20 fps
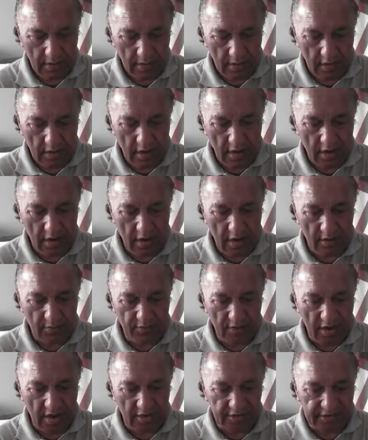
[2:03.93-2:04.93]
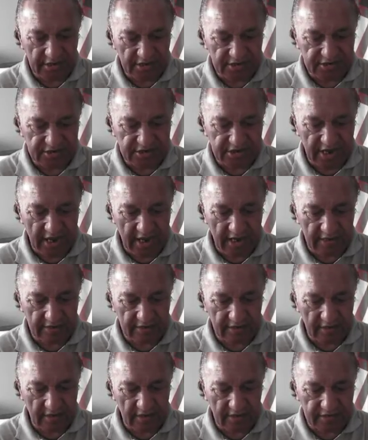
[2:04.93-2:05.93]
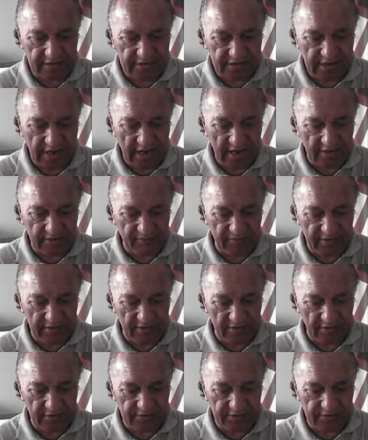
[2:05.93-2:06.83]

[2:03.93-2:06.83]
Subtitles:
Oh well, that's sad. It's sad because